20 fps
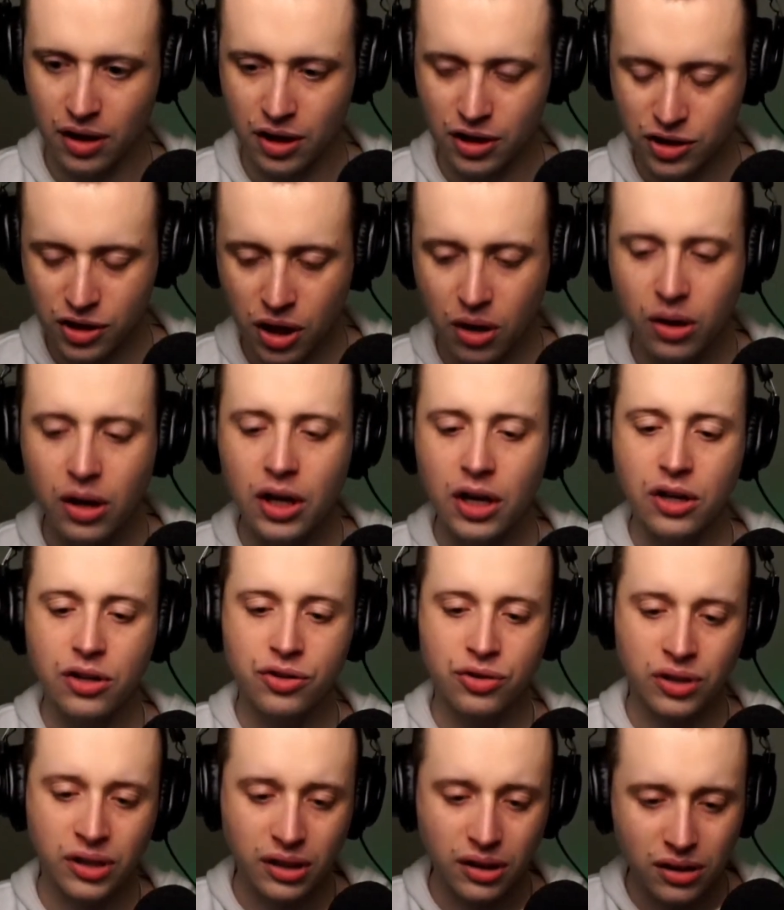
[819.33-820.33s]
So,
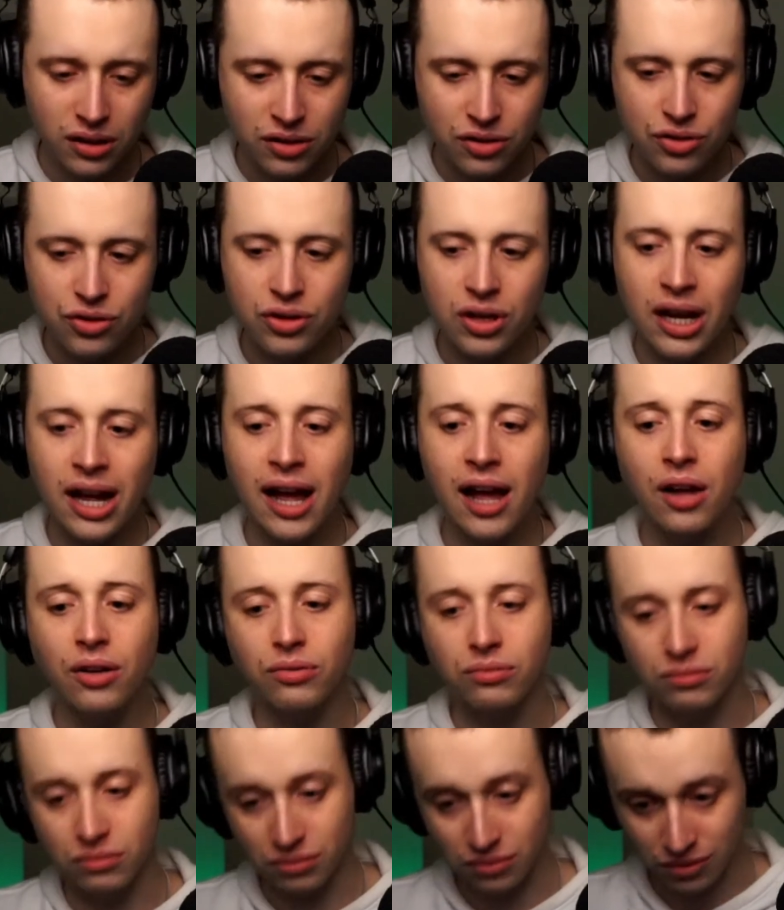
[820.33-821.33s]
drink and
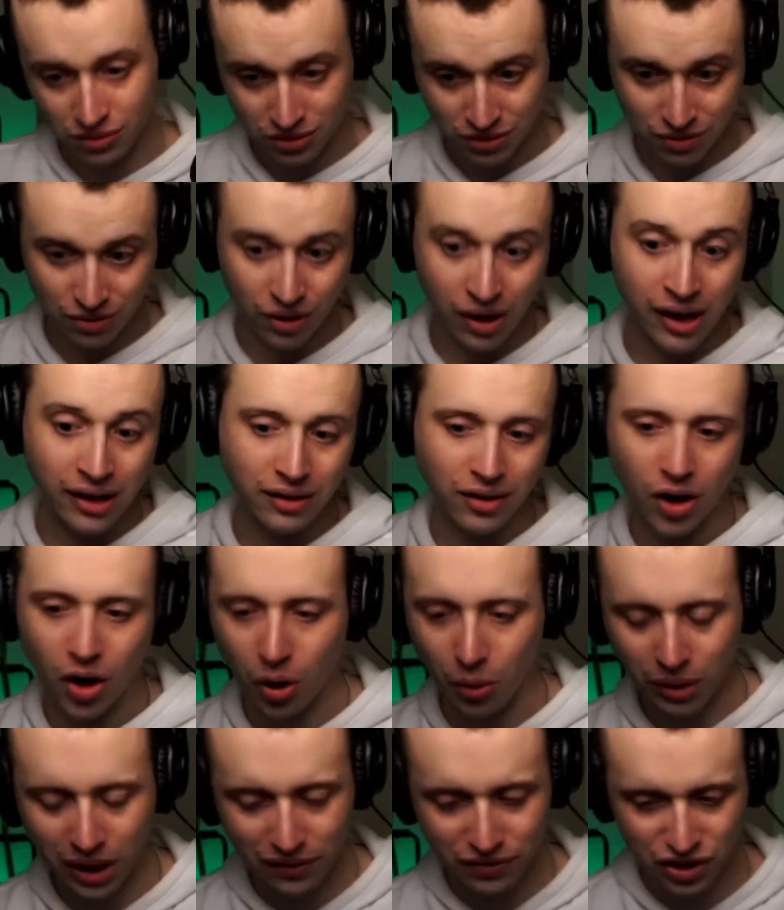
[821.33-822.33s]
drown, regret,
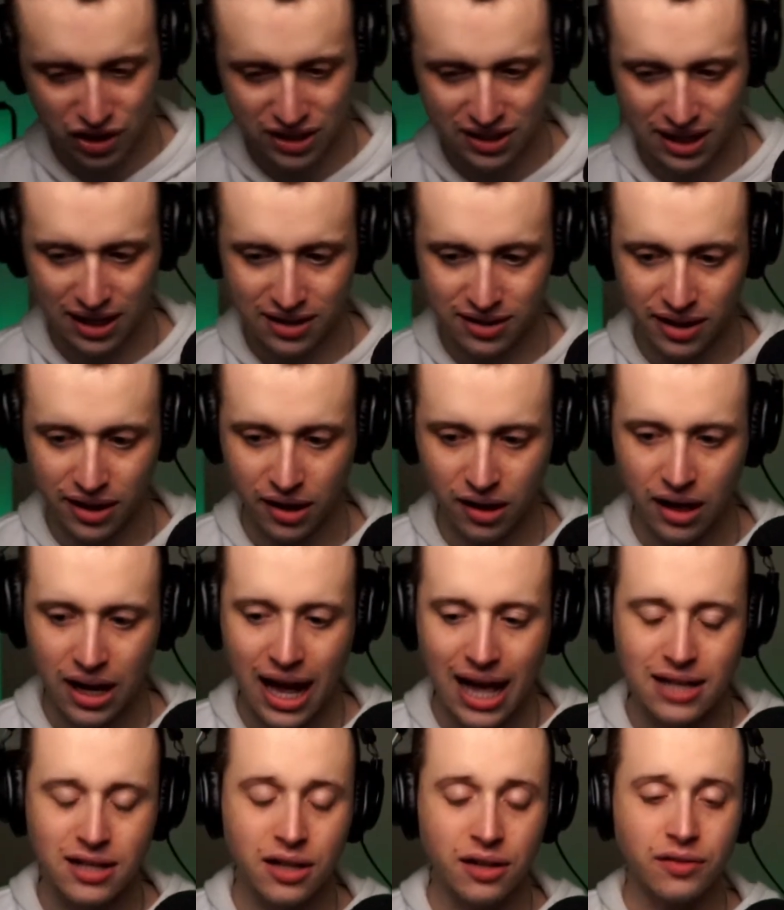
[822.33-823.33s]
or whatever she says there,
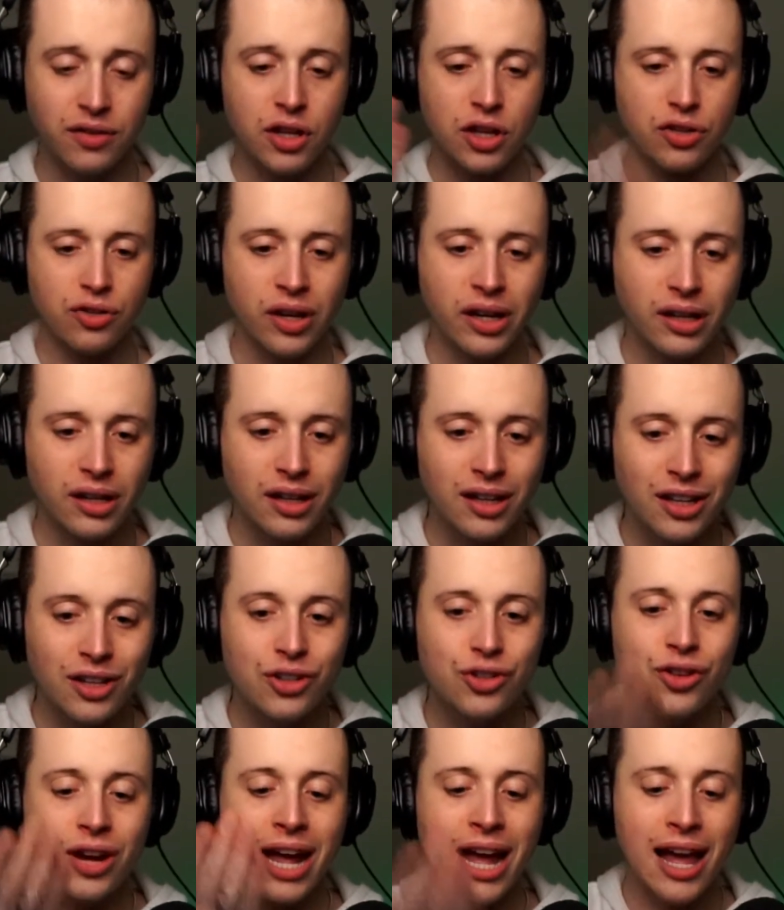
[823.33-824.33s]
instead of drink
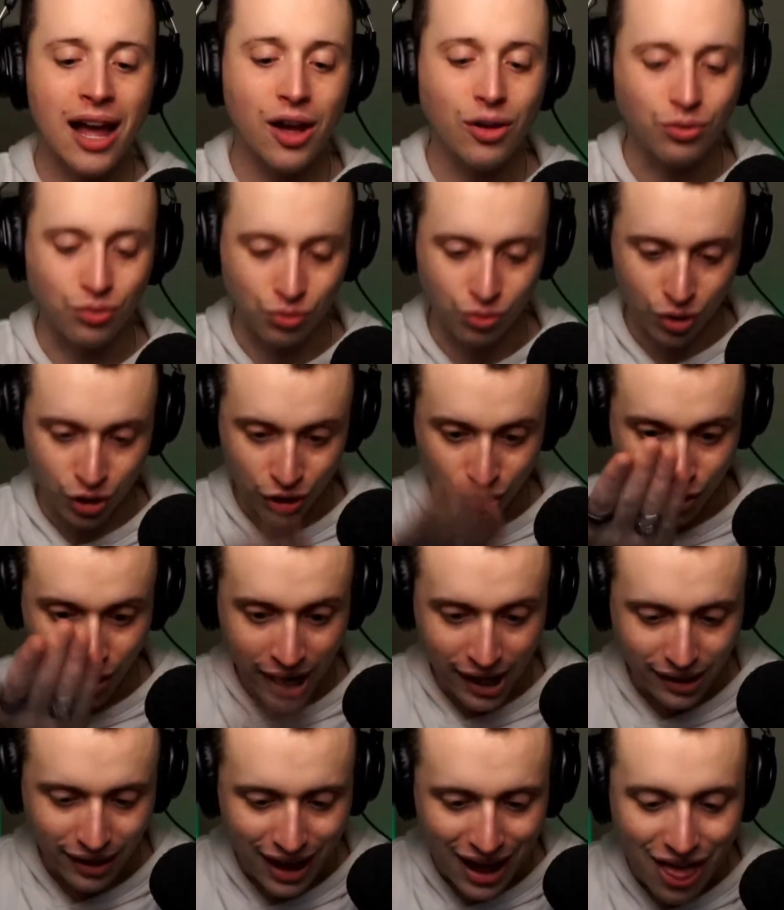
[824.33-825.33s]
and drown,
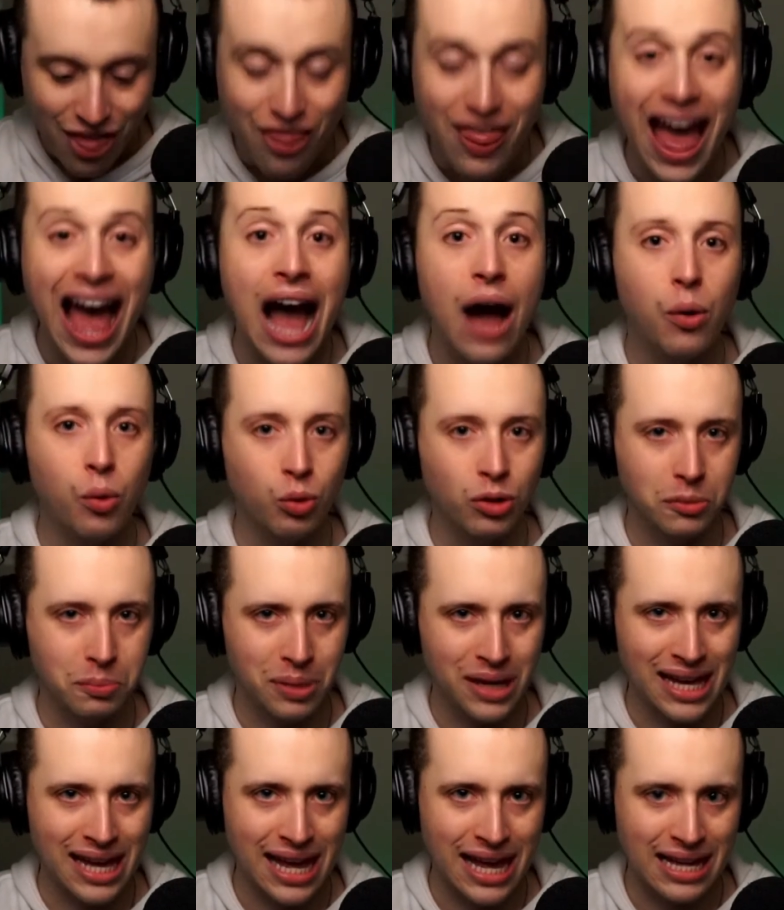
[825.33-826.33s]
regret, that would
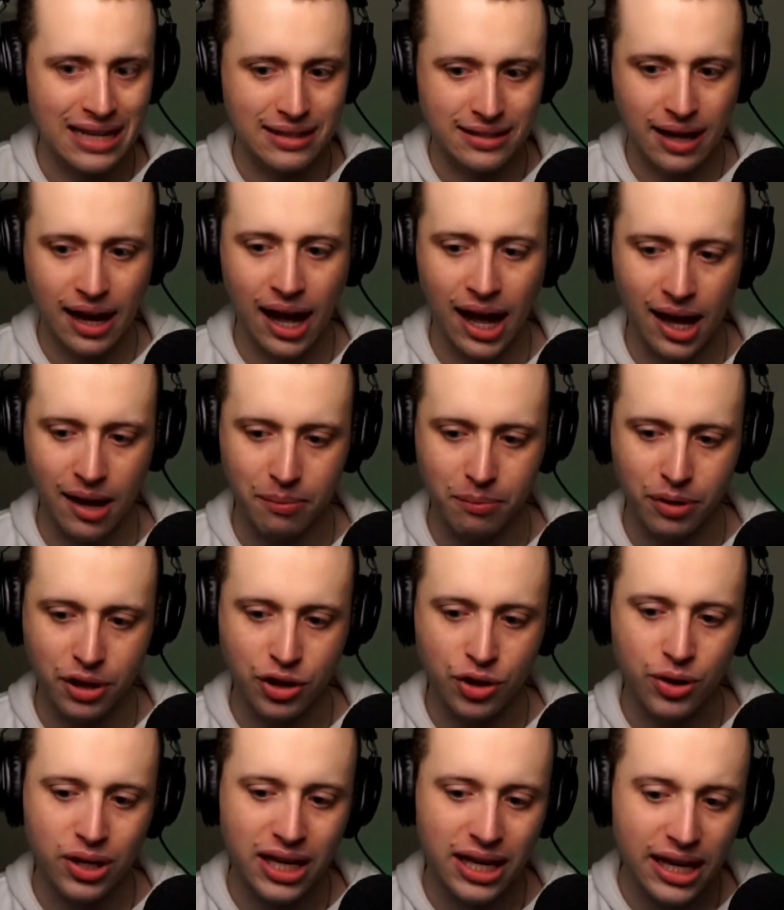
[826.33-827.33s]
be in time. But
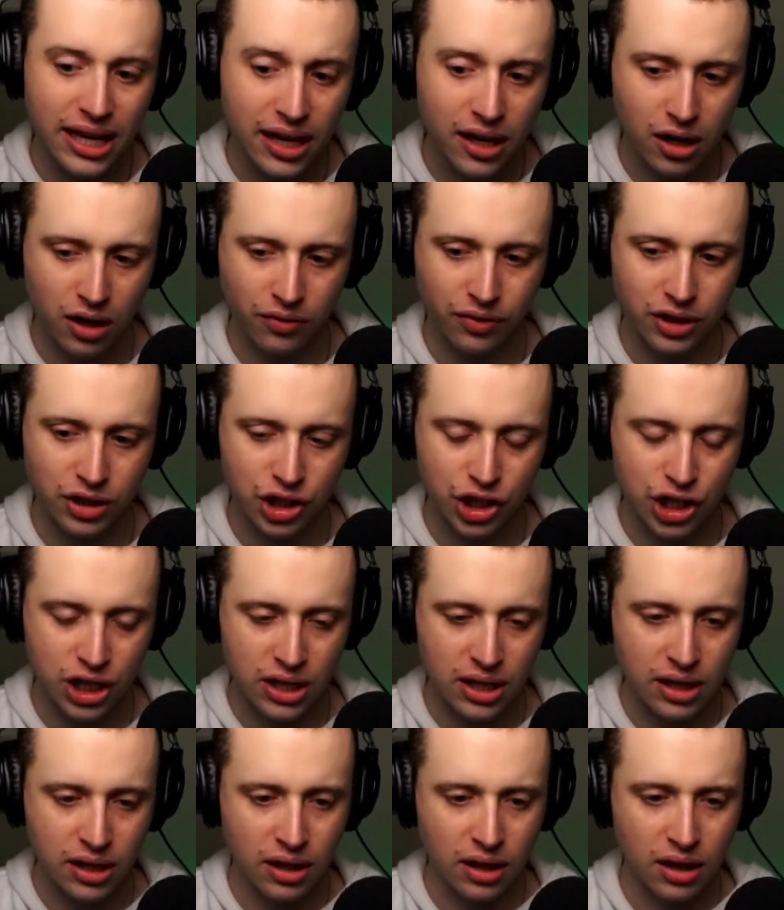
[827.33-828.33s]
you hear that
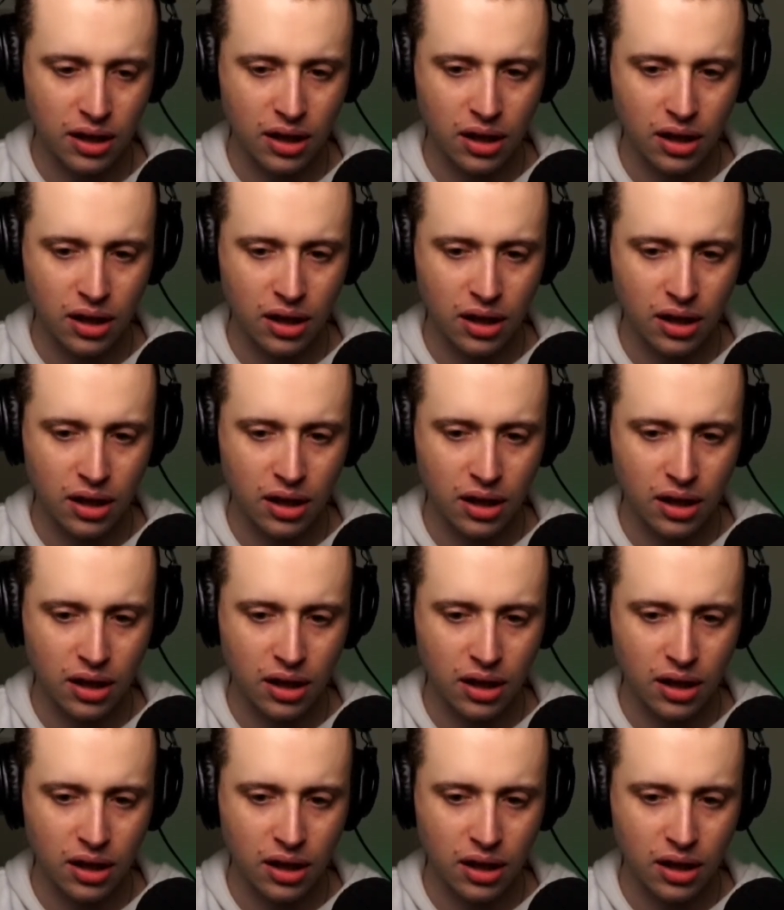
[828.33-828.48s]
she...